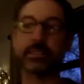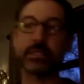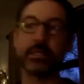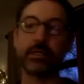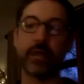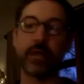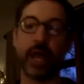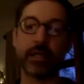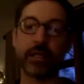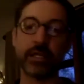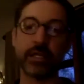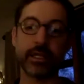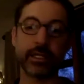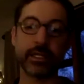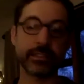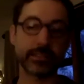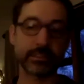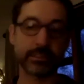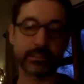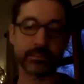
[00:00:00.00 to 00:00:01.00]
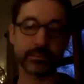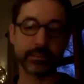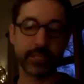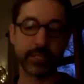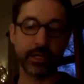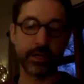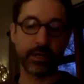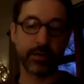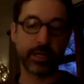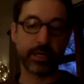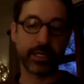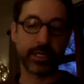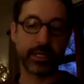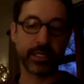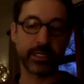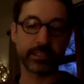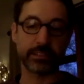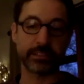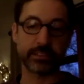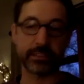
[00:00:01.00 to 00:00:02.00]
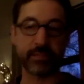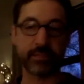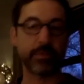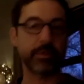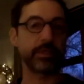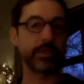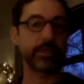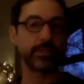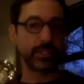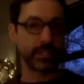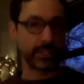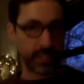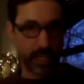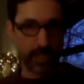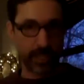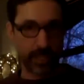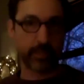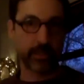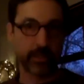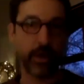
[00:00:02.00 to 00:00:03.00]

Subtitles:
I think it's, you know, I think it's deeper than just like,